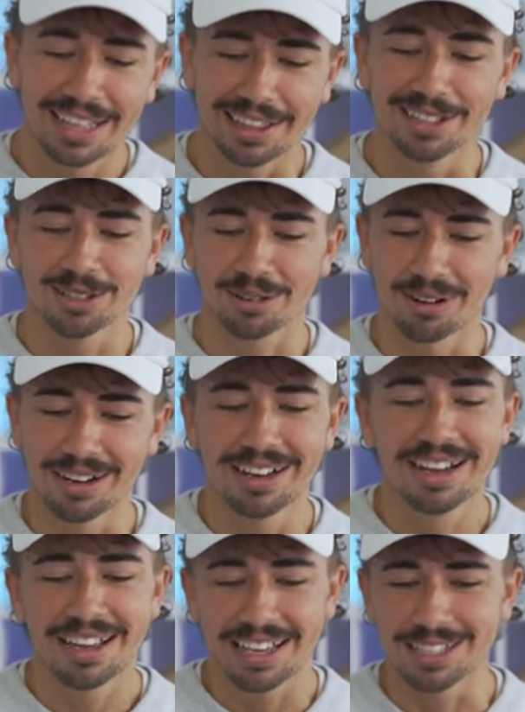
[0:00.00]
This one
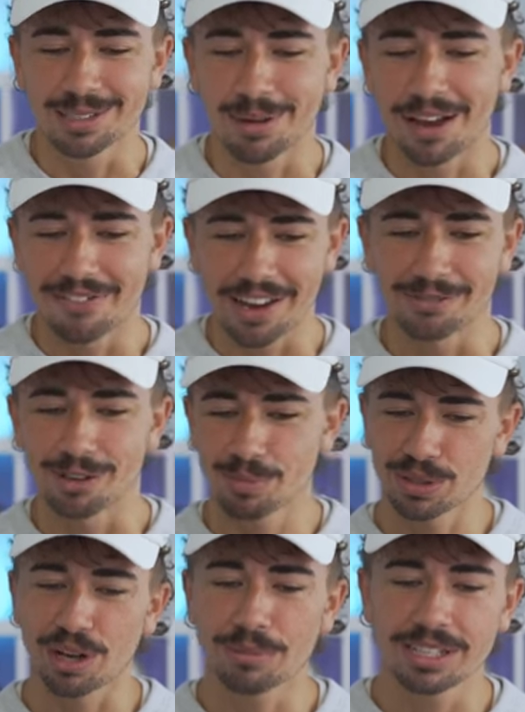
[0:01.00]
is my favorite.
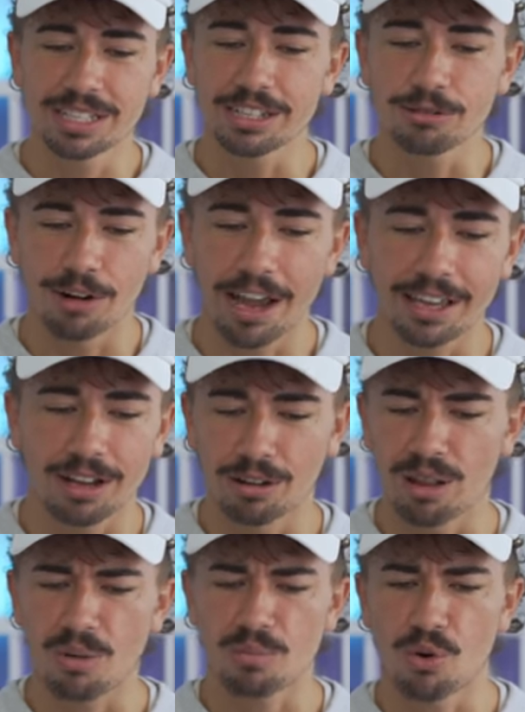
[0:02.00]
Predominantly gray, a
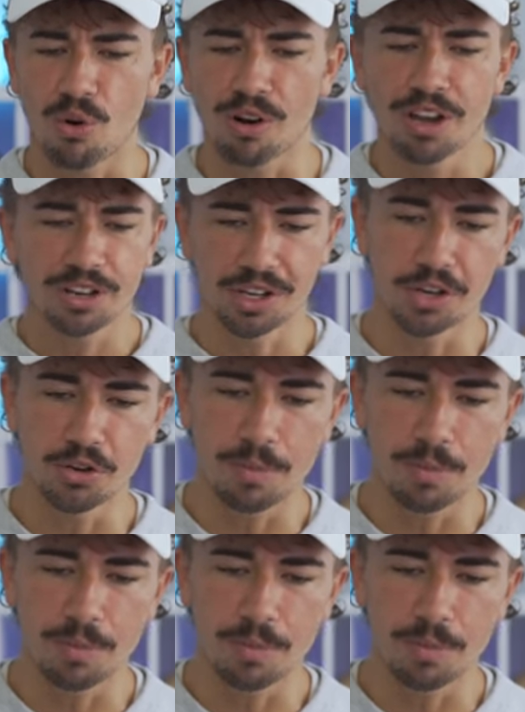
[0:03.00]
lot more New